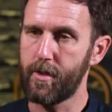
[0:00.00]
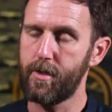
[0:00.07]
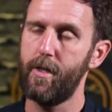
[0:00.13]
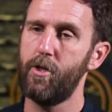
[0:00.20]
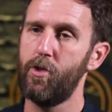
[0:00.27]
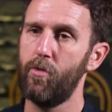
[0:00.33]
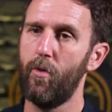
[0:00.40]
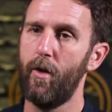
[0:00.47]
the
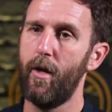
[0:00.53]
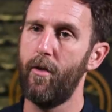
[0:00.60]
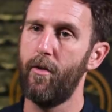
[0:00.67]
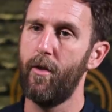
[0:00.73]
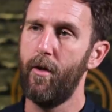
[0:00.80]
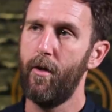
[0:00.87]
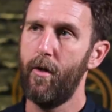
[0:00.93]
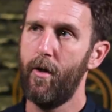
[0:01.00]
session with.
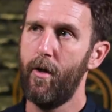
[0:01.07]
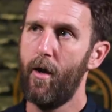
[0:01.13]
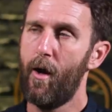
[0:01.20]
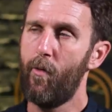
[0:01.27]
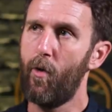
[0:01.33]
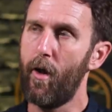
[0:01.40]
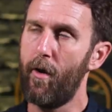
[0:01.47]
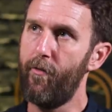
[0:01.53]

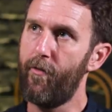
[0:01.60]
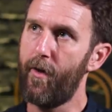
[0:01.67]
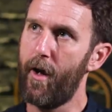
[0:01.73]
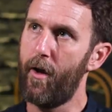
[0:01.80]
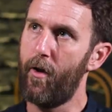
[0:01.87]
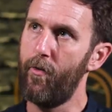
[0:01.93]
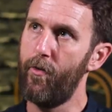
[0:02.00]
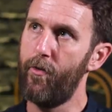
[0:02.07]
And what I
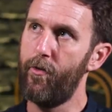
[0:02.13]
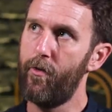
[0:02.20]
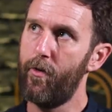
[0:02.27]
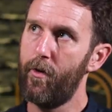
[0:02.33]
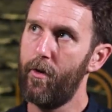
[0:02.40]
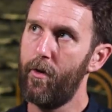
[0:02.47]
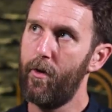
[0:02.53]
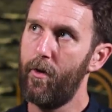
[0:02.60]
found
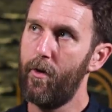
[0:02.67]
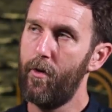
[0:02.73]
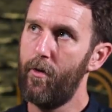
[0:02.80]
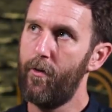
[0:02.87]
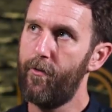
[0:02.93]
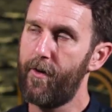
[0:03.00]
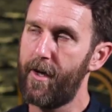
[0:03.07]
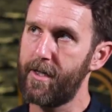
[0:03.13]

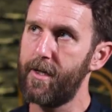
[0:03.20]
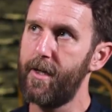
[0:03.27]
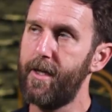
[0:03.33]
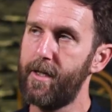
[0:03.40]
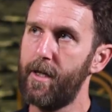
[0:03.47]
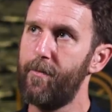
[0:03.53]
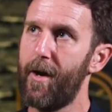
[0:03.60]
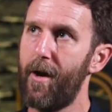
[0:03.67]

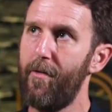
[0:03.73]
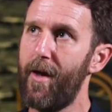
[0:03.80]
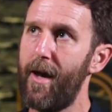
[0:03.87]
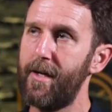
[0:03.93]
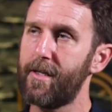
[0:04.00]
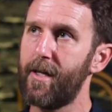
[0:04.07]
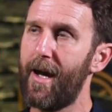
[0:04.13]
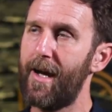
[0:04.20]
fascinating about that
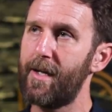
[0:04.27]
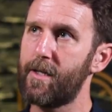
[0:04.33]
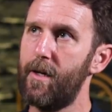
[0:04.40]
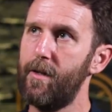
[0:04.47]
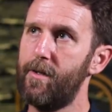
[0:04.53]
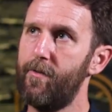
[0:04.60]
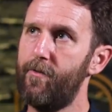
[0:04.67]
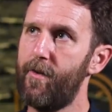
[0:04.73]
is that as I
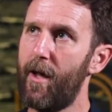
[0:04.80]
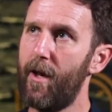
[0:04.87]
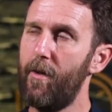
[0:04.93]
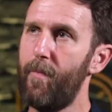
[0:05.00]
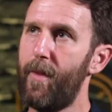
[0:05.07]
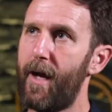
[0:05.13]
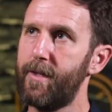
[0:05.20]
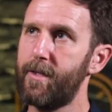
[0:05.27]

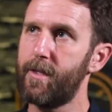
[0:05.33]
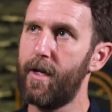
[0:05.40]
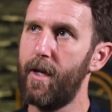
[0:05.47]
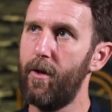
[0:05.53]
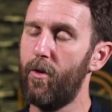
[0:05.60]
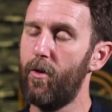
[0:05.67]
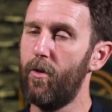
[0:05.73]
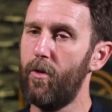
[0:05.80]
developed that
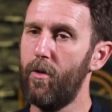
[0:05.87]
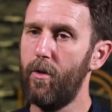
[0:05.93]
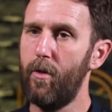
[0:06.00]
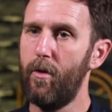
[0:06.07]
skill